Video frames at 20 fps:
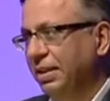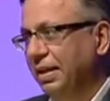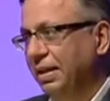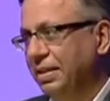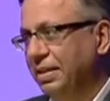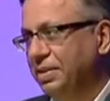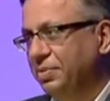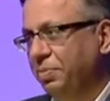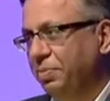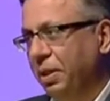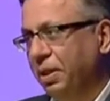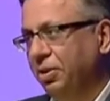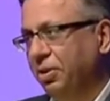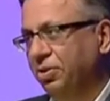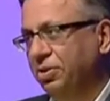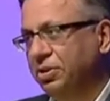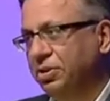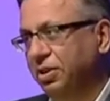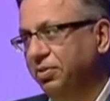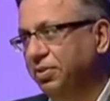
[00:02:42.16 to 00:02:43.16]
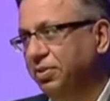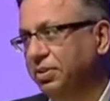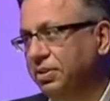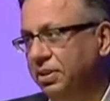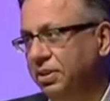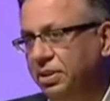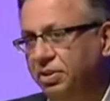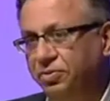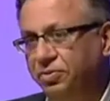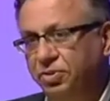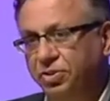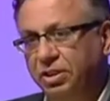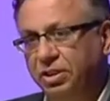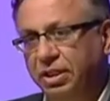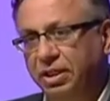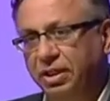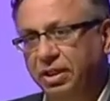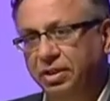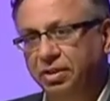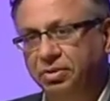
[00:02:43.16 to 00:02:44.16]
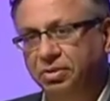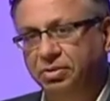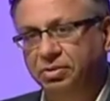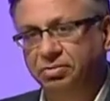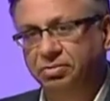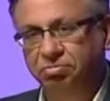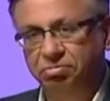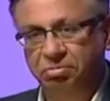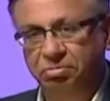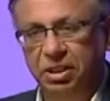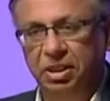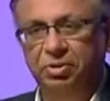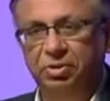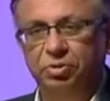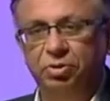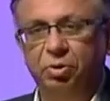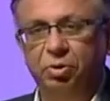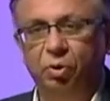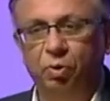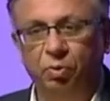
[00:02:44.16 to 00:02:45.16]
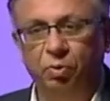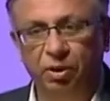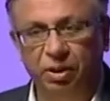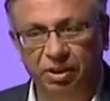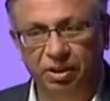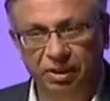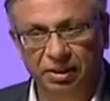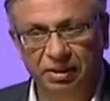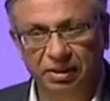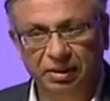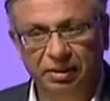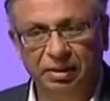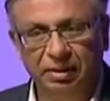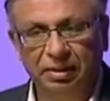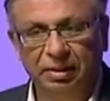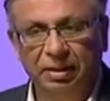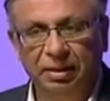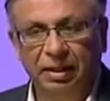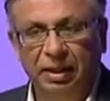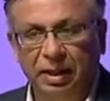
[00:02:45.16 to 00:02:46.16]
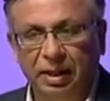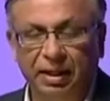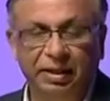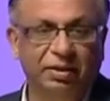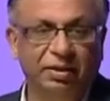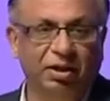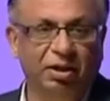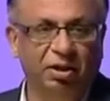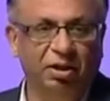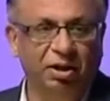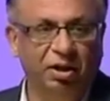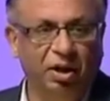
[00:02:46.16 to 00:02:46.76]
and spend on services which they can take to the whole world. And they are